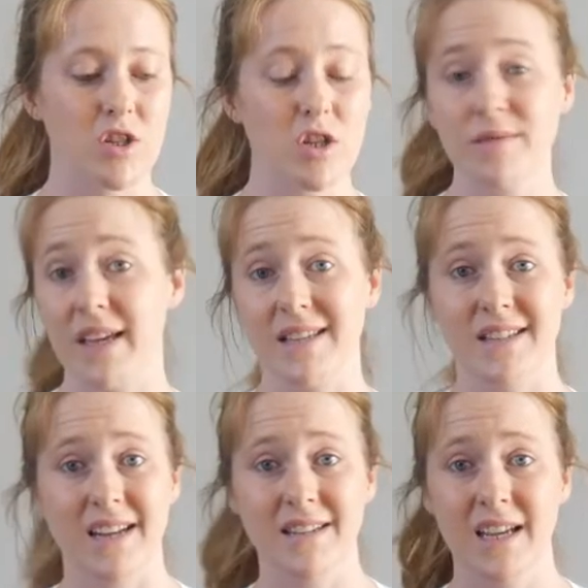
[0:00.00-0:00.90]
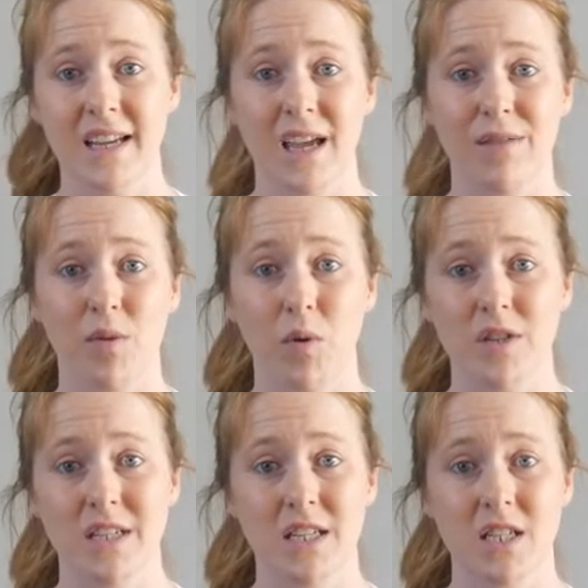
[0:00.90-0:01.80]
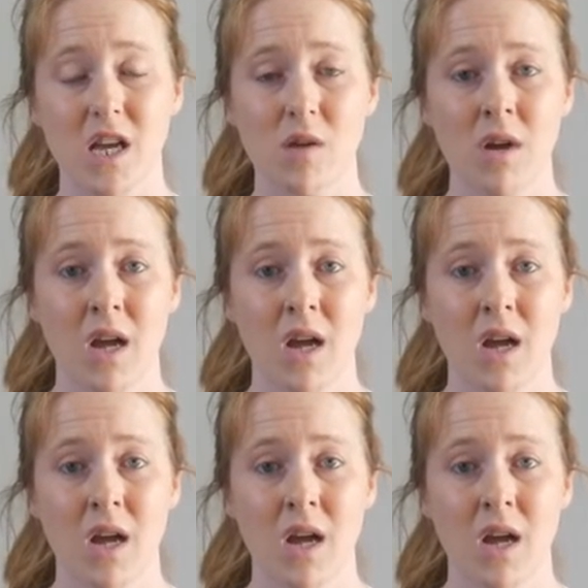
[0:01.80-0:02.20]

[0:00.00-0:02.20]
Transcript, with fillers: do this standing if you wanted to.